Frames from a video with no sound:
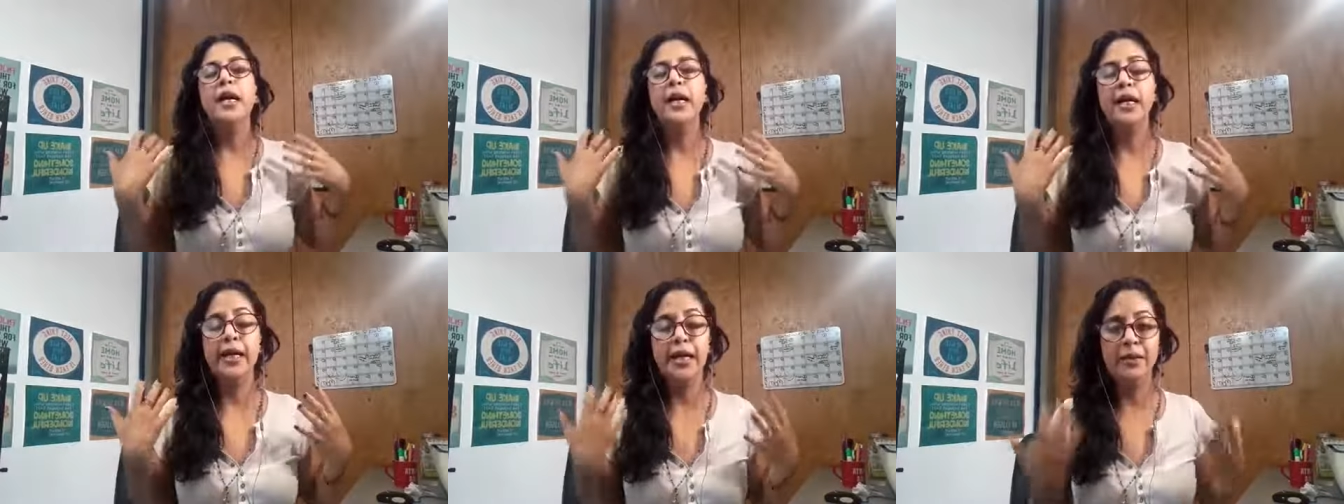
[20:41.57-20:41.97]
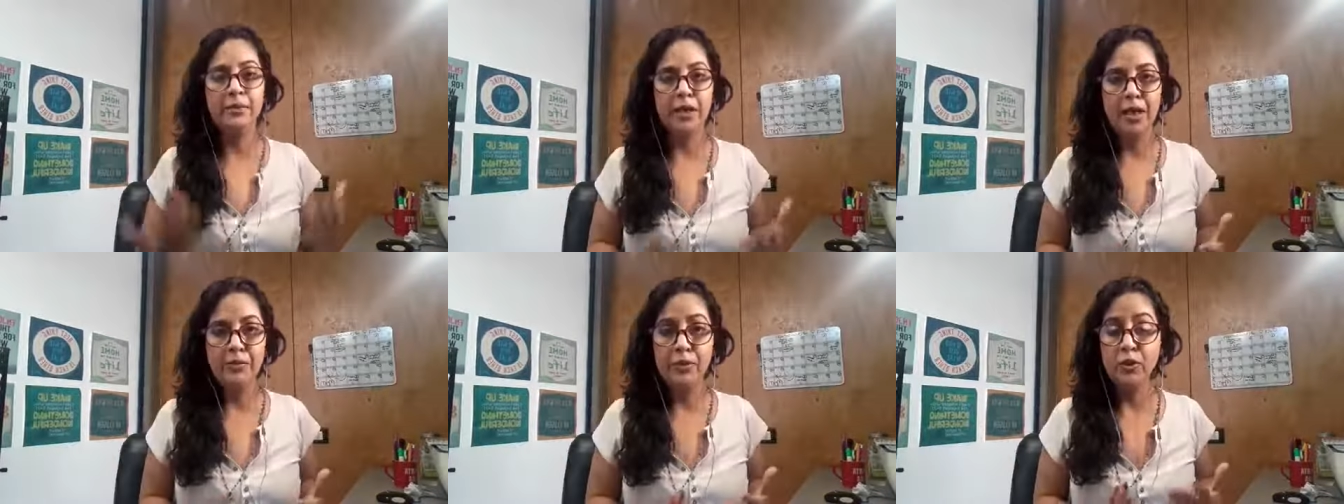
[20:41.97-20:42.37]
I am
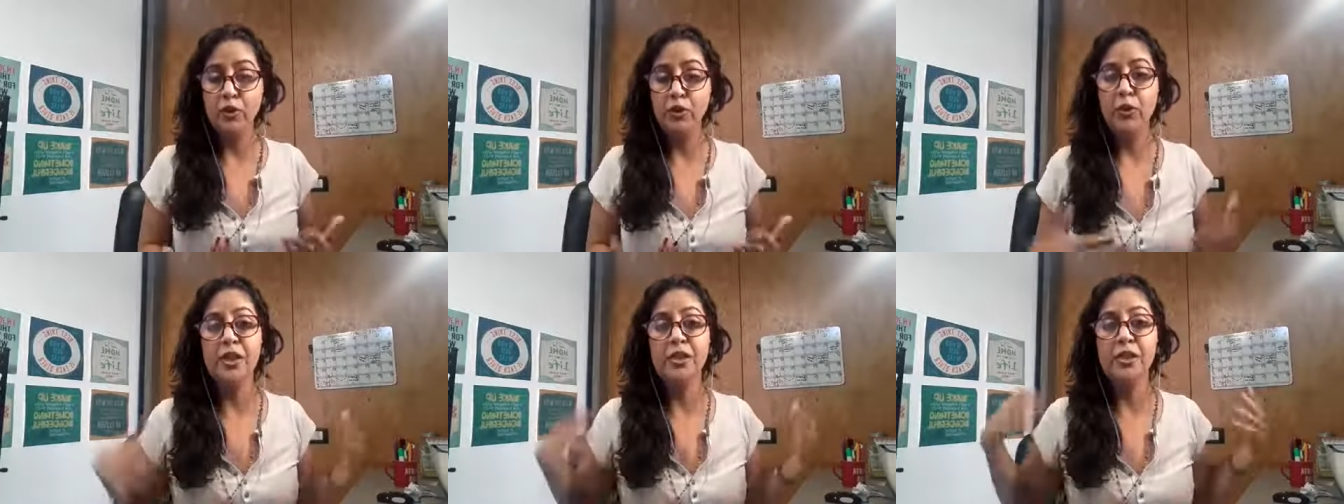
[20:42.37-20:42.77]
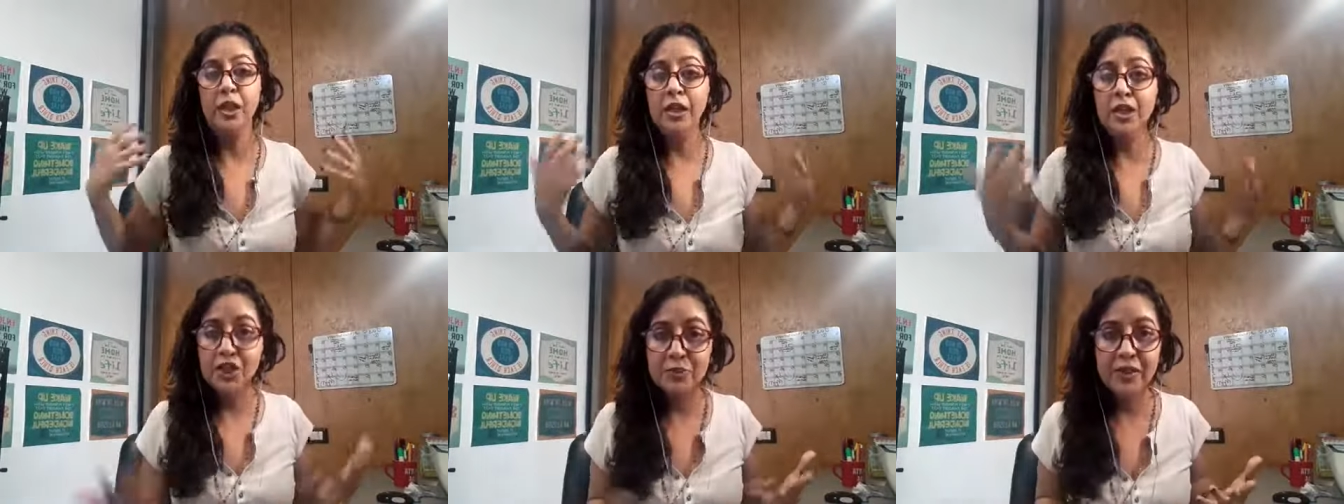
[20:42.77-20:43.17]
I'm going to
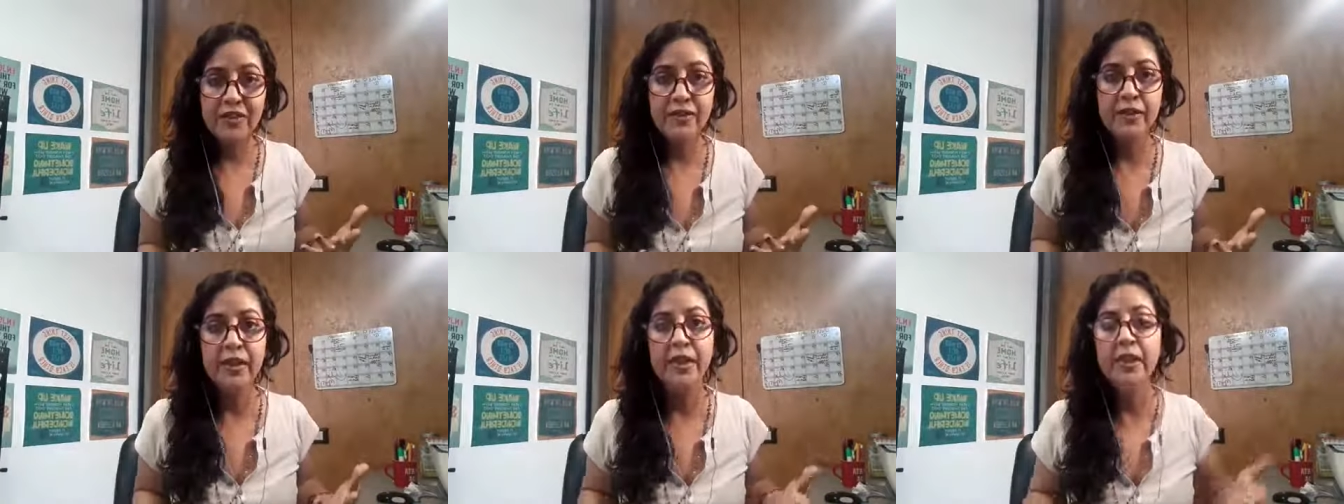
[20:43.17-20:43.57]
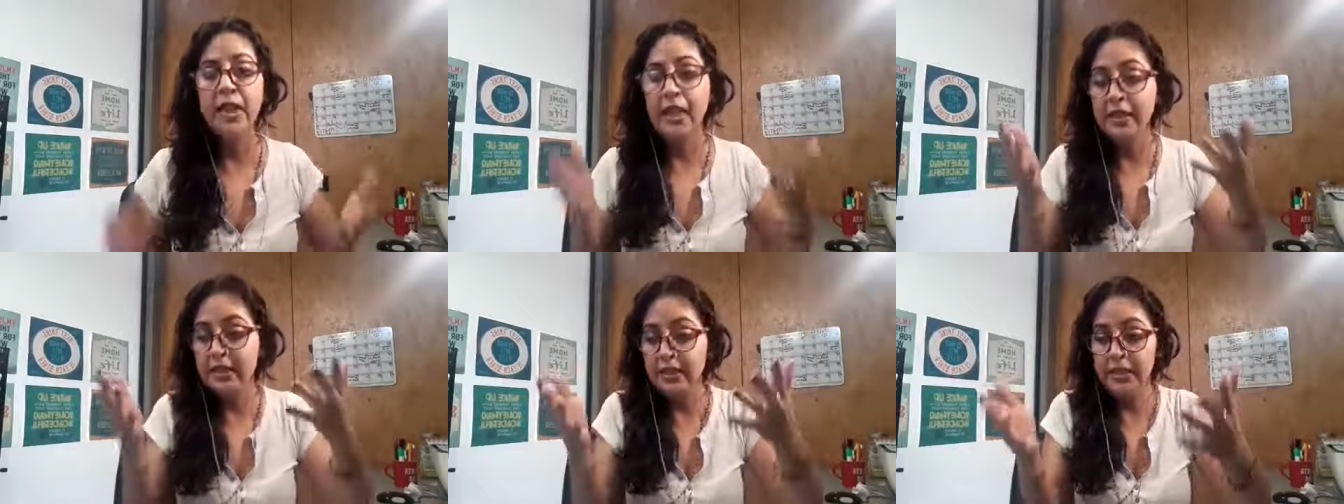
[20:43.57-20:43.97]
acknowledge my feeling.
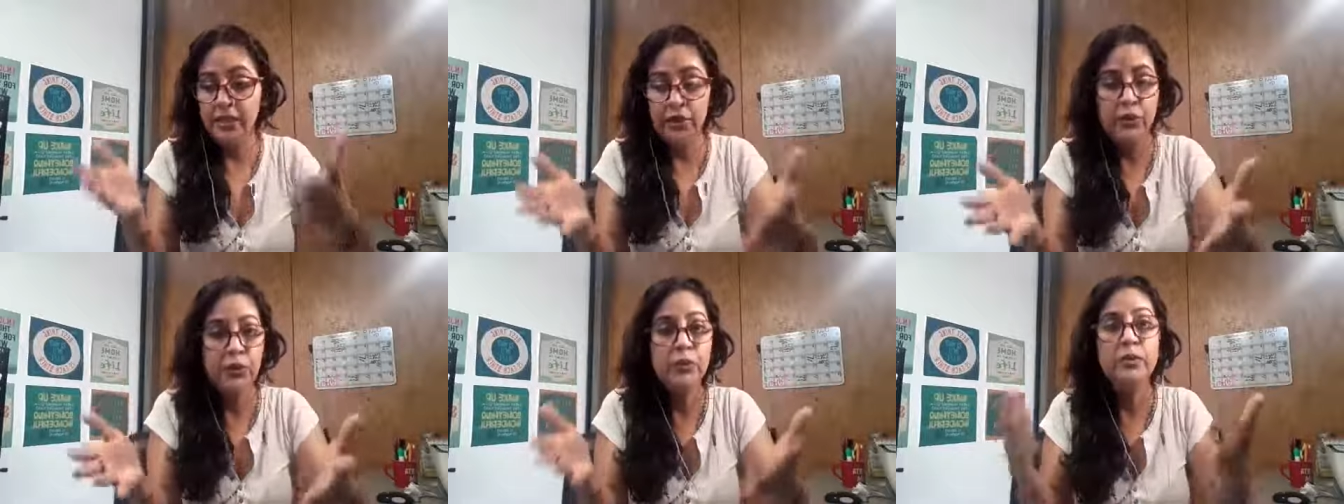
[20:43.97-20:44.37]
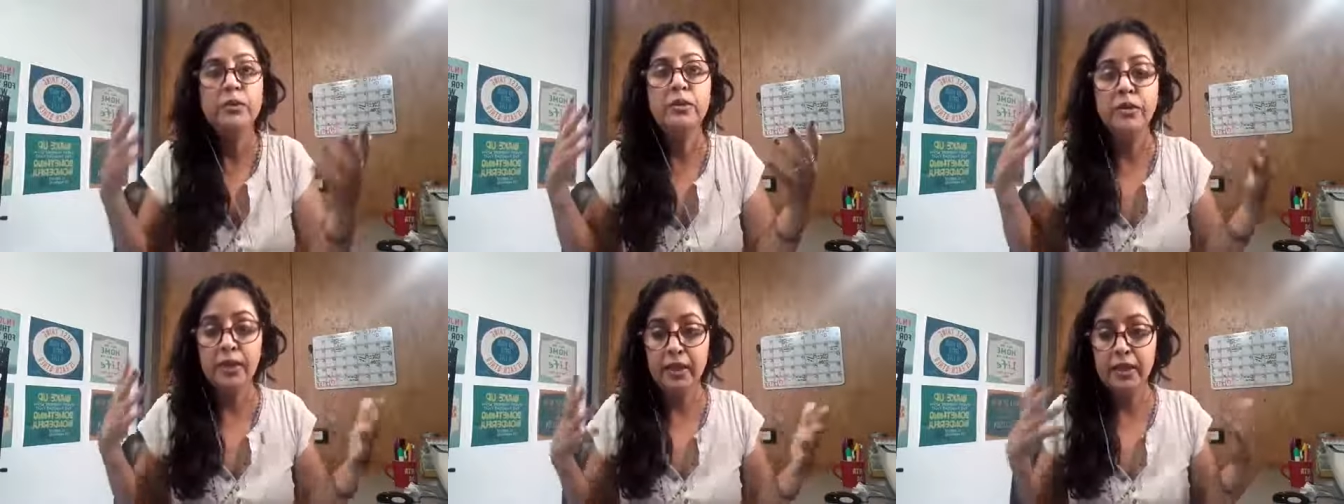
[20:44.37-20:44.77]
I see you.
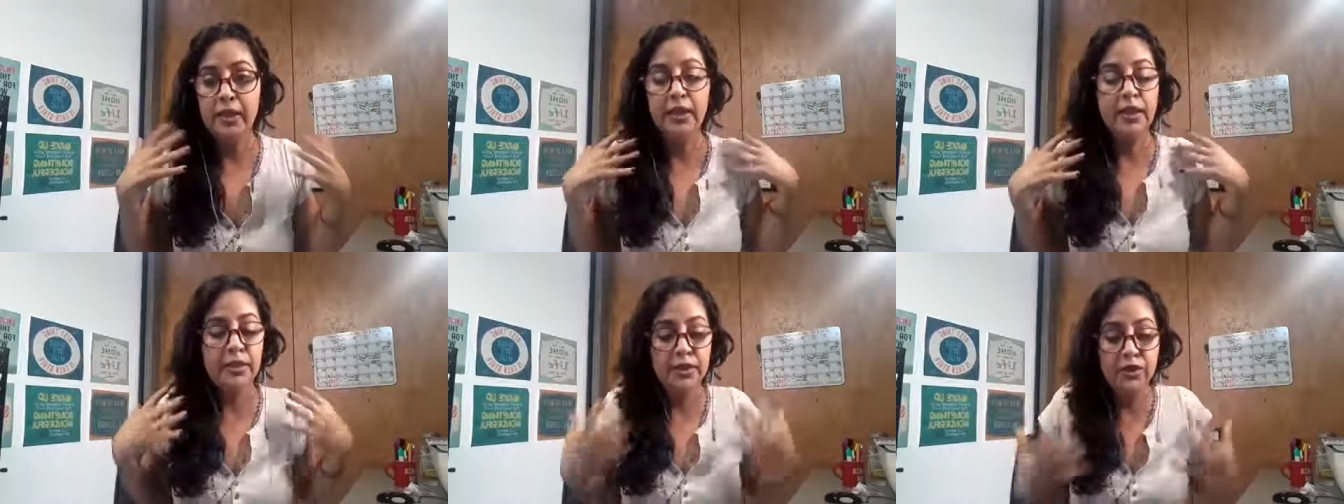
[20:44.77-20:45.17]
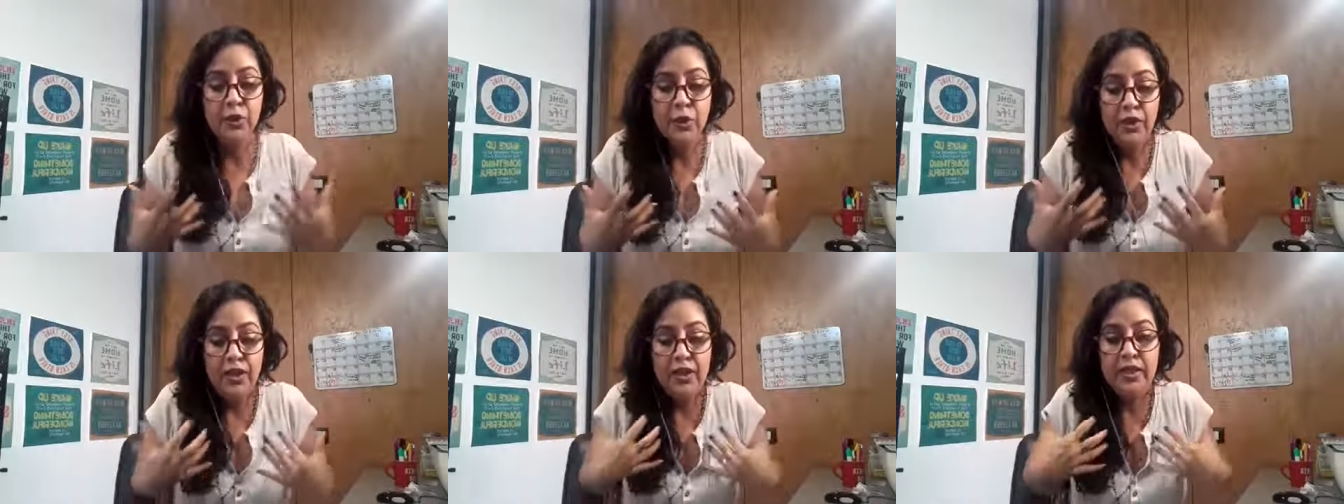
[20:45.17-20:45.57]
Okay, it's
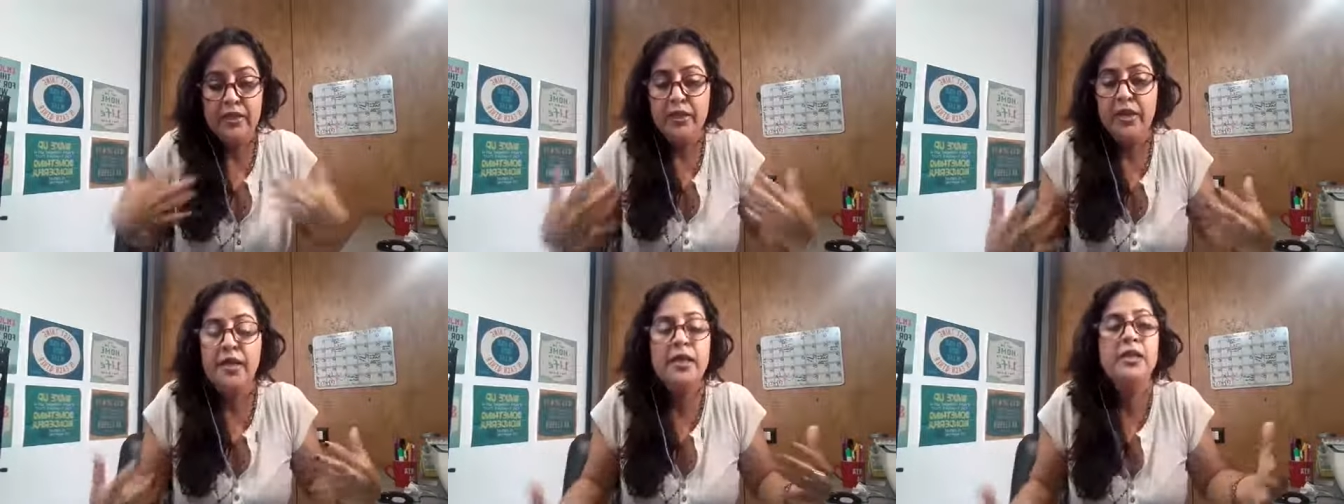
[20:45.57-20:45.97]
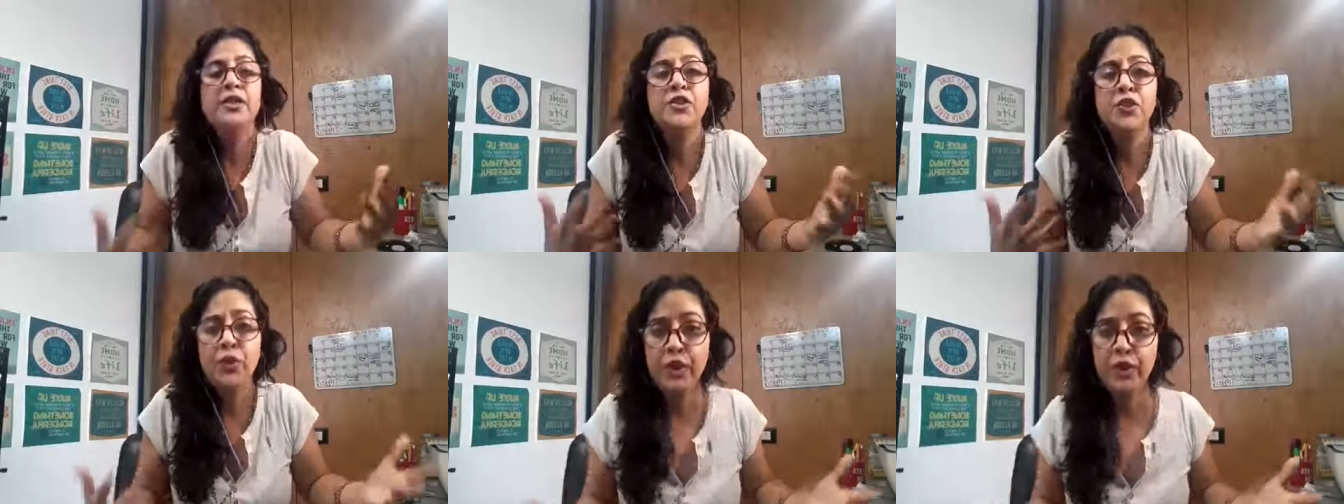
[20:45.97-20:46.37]
okay, Adriana.
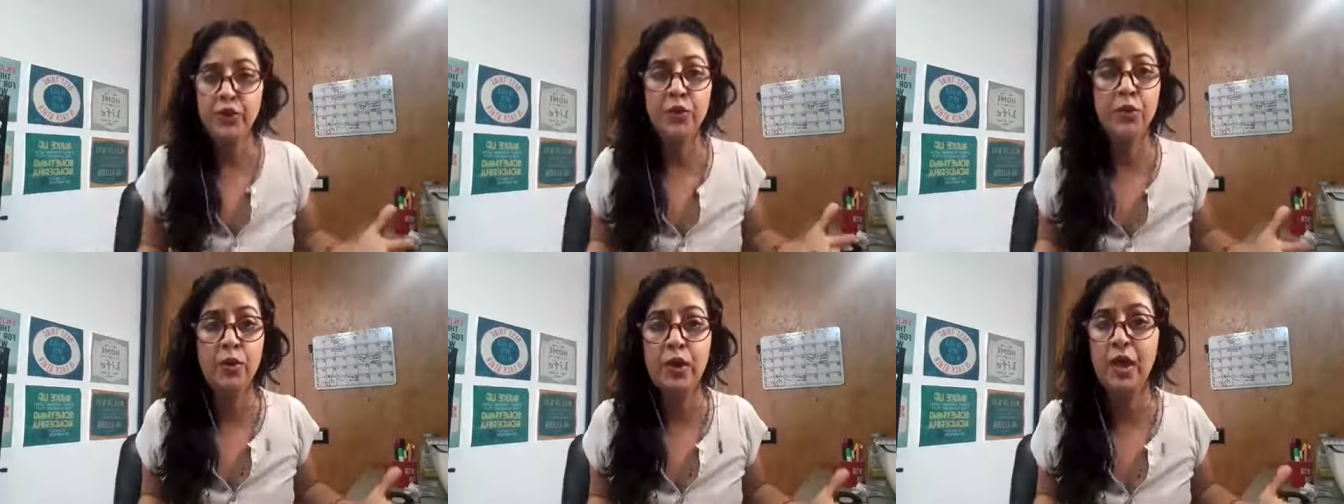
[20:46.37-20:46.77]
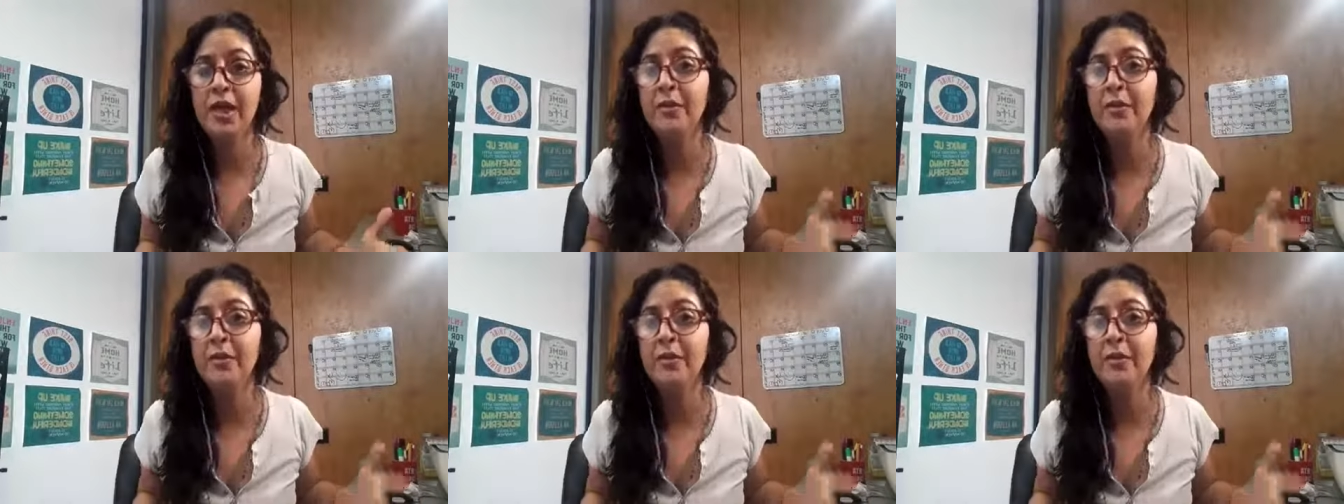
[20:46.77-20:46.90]
It's okay to cry.